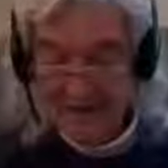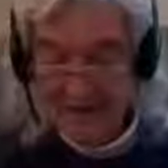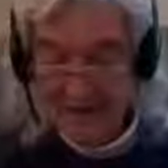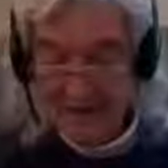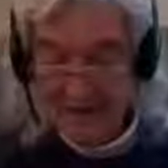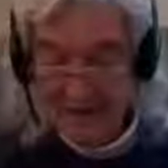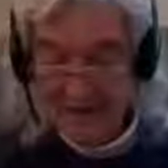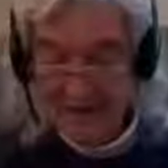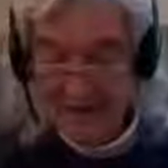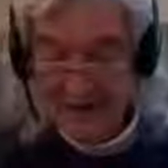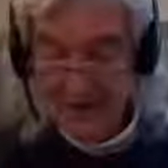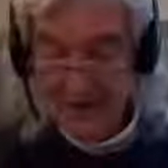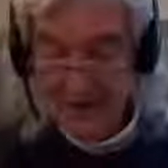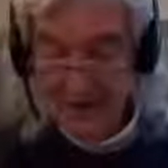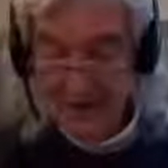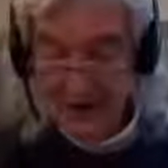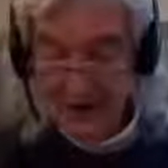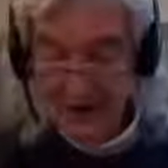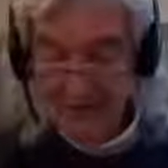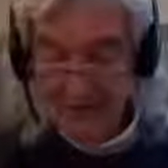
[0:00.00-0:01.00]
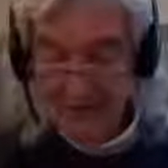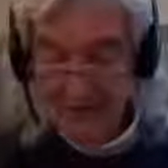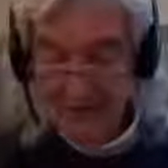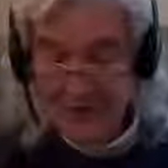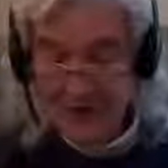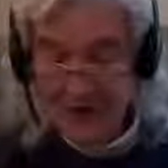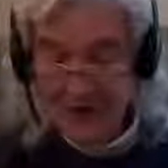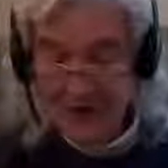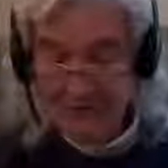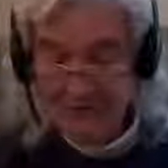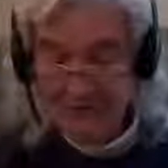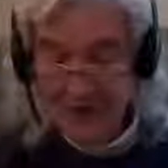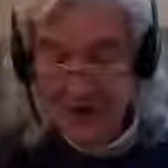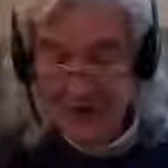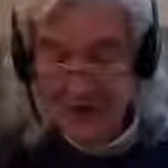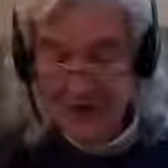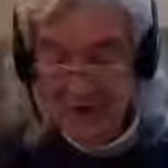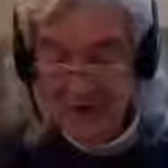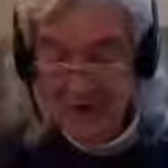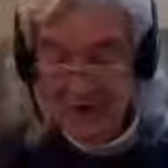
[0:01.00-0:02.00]
and body,
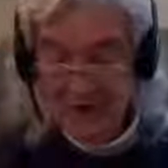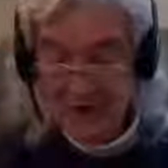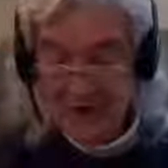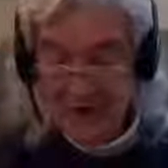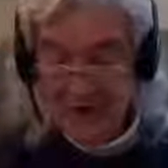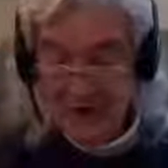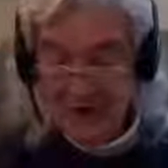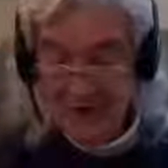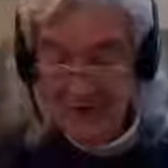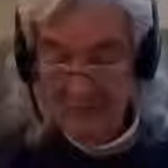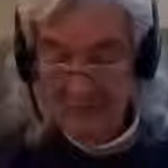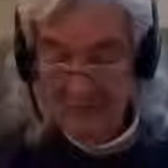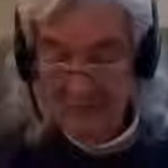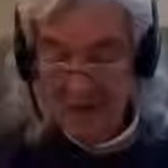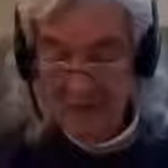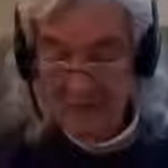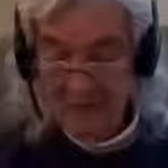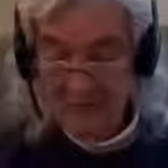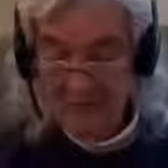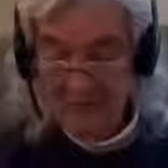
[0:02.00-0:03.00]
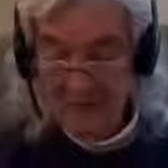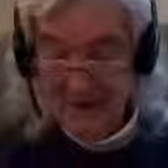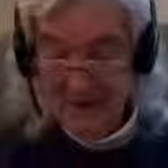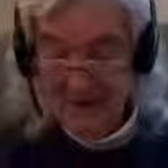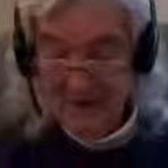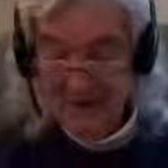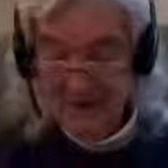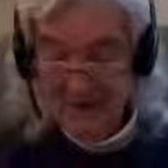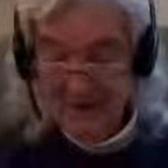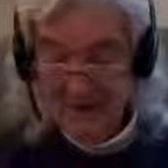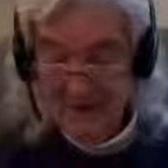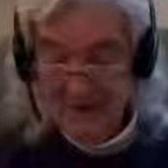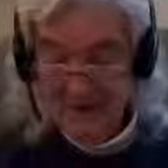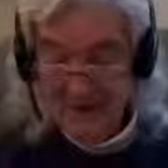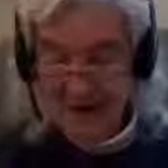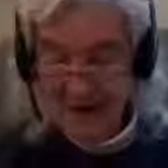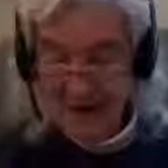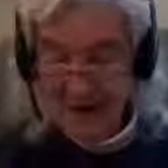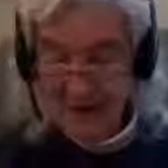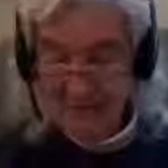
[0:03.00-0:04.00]
regeneration of mind and body,
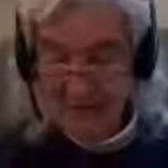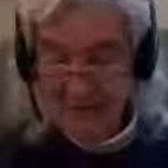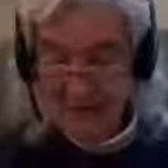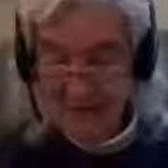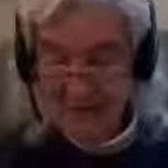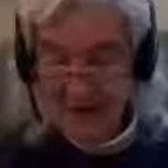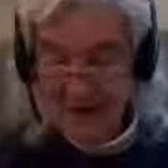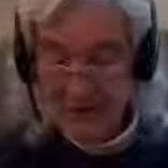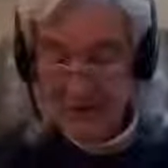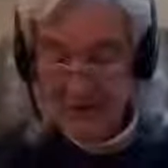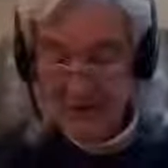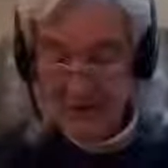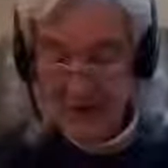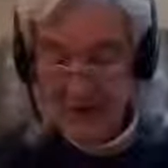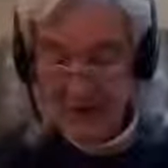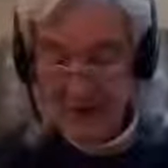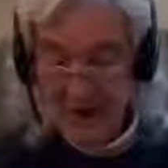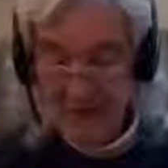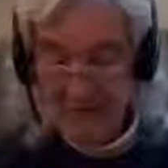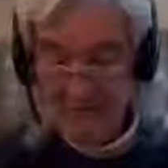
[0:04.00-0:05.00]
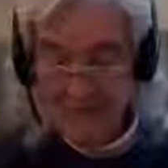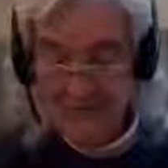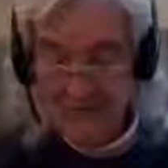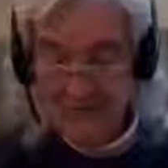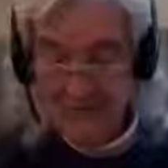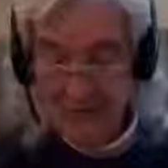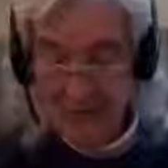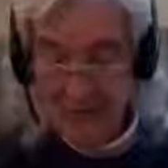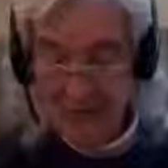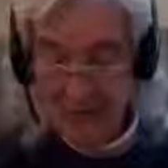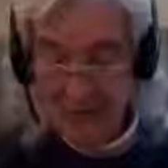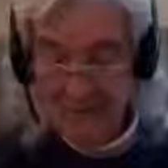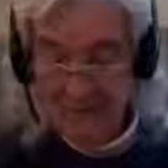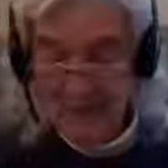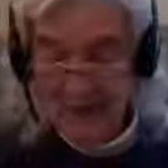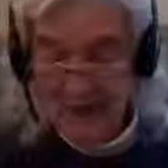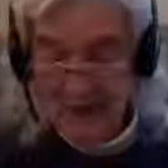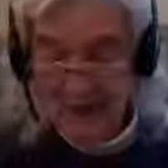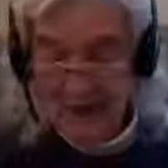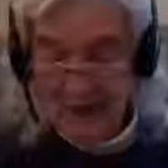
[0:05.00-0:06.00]
protection in every
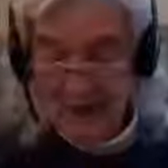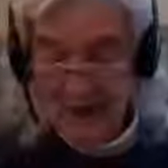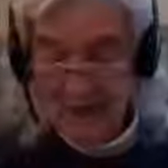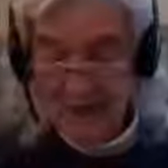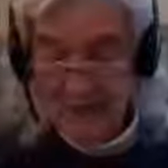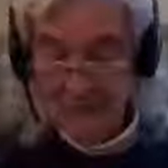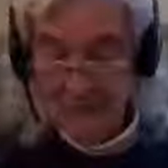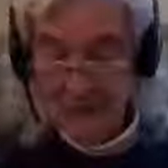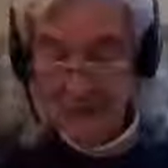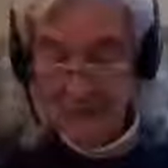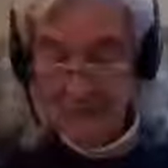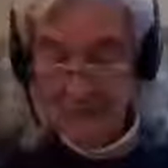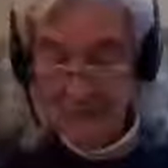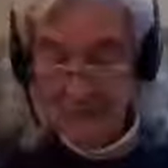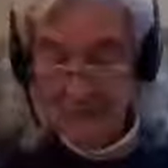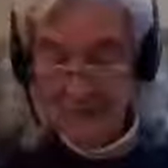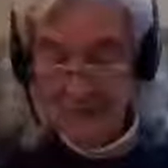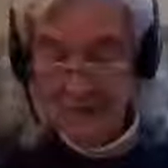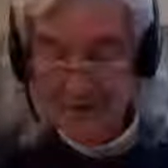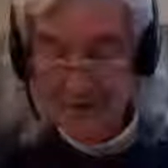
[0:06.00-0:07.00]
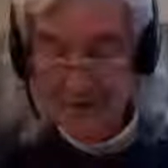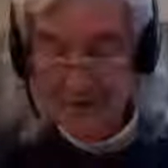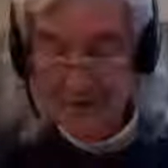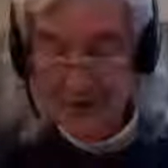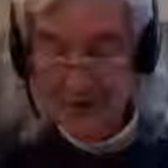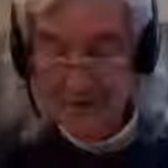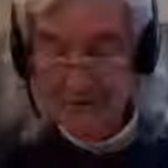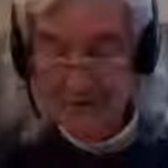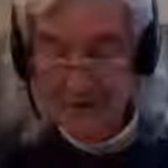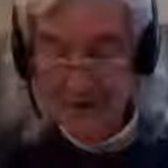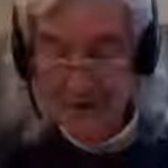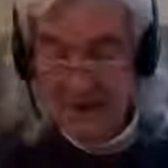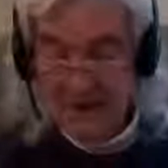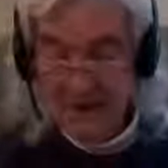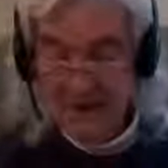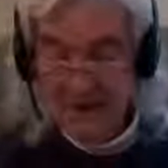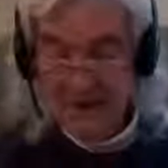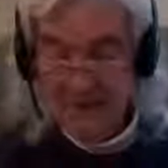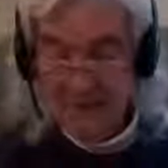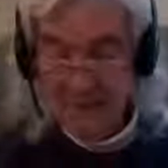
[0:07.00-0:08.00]
form, and the fulfillment of every
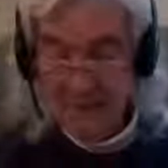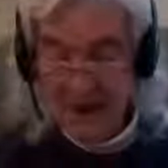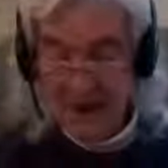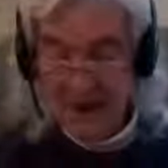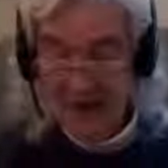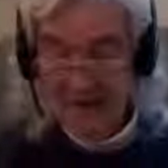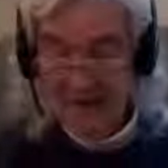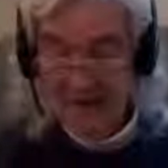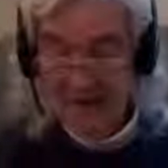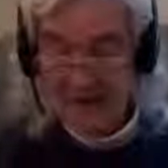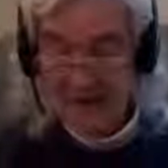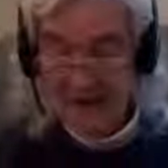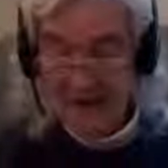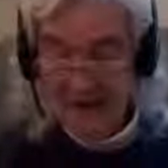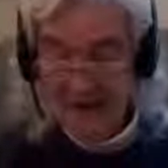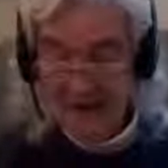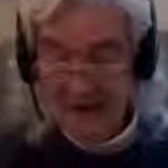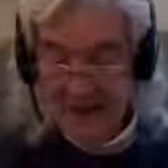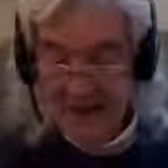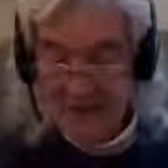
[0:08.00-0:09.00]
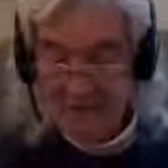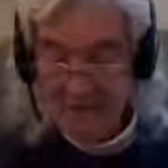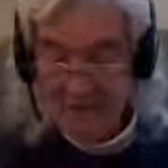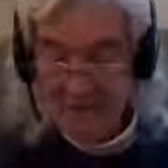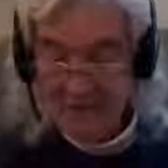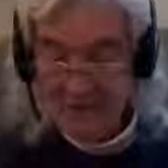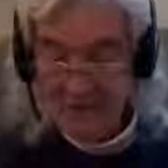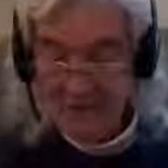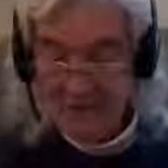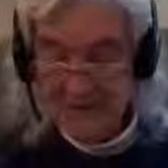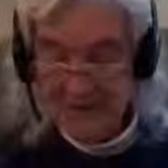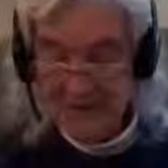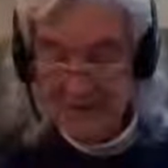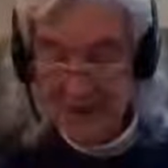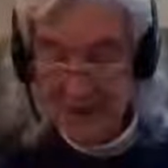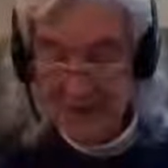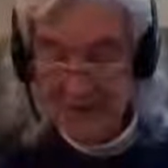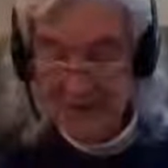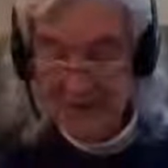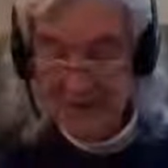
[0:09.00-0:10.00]
need of mind, emotions,
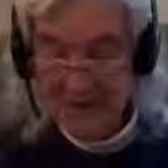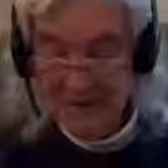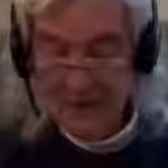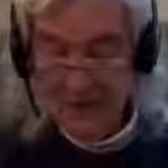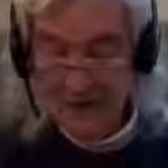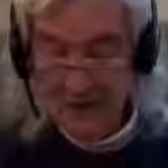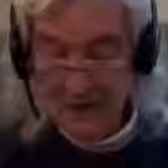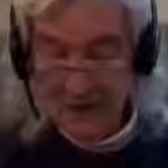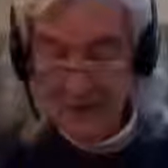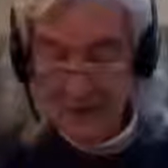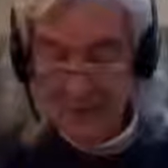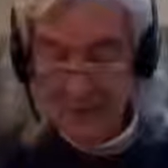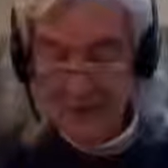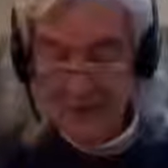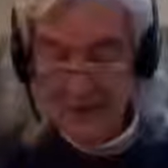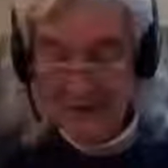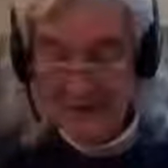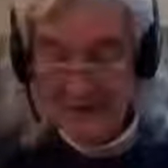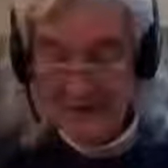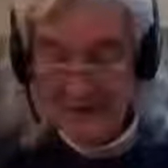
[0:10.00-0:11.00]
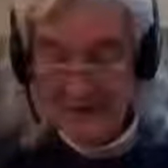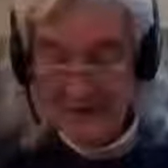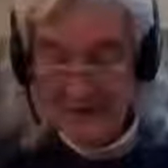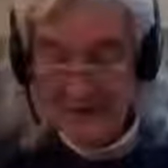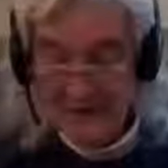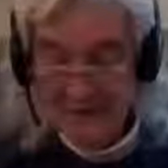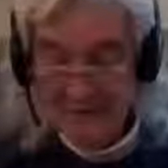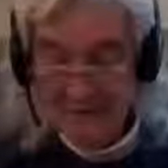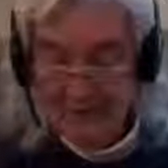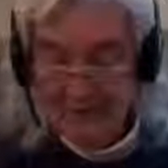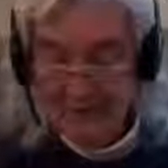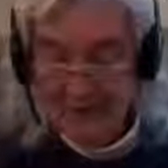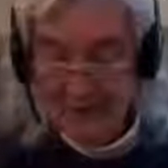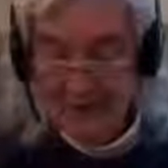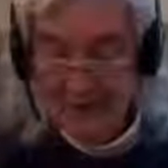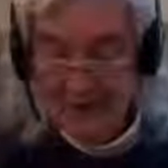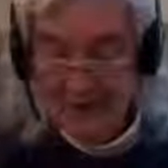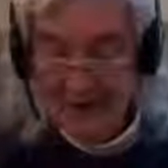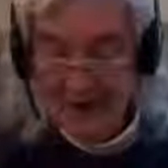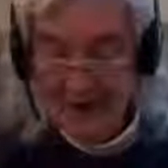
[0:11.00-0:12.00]
body, within a system of
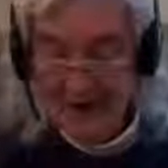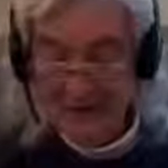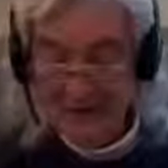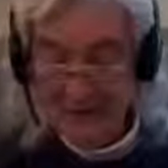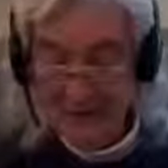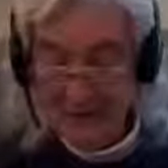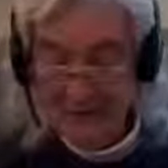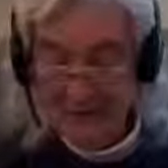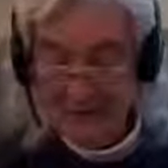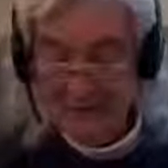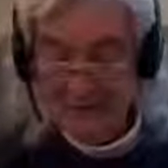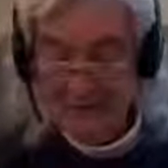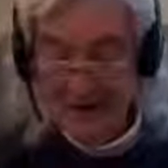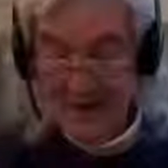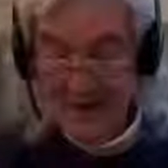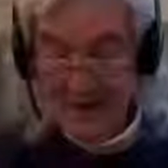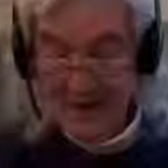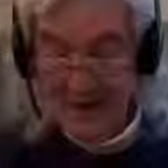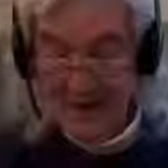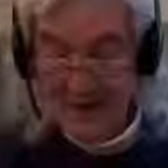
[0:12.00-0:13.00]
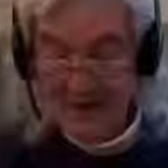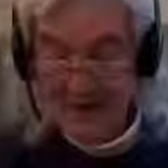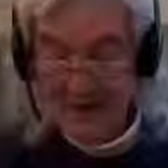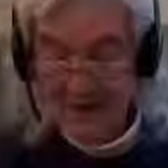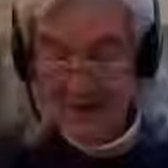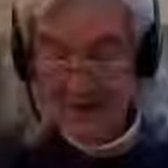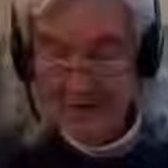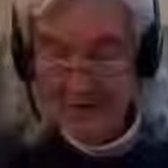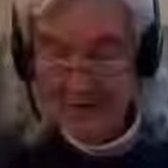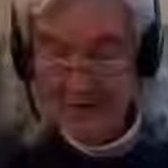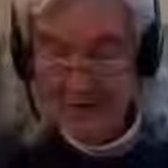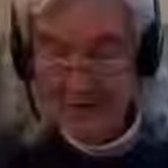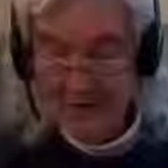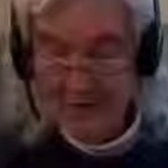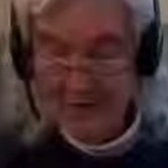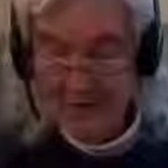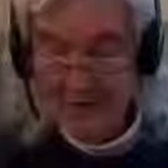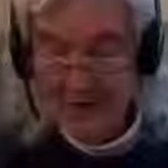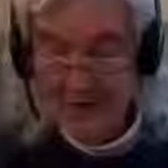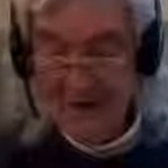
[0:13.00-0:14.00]
law and order and
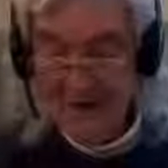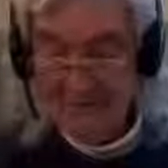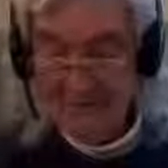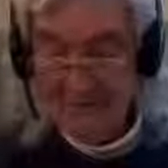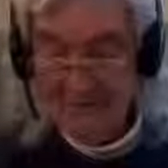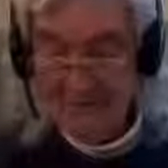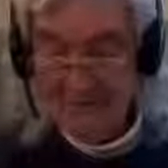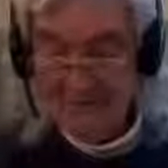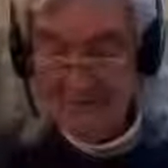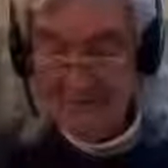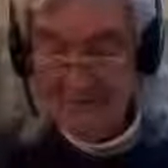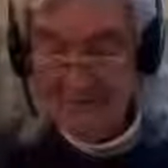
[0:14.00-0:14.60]
unconditional love.